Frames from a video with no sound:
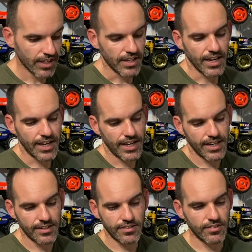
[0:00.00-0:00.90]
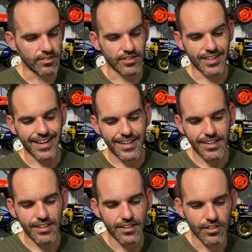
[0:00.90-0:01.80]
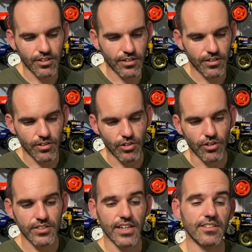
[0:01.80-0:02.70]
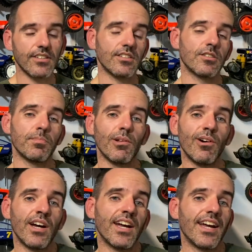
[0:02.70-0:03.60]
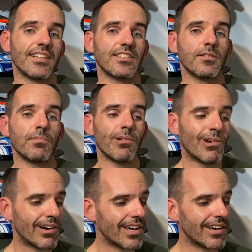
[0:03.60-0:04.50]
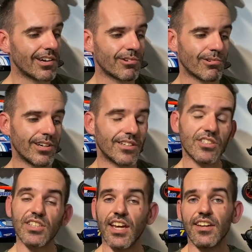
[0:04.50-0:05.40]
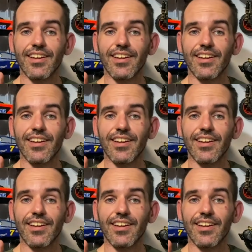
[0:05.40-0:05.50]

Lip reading: and they contacted the supplier and the supplier agreed to send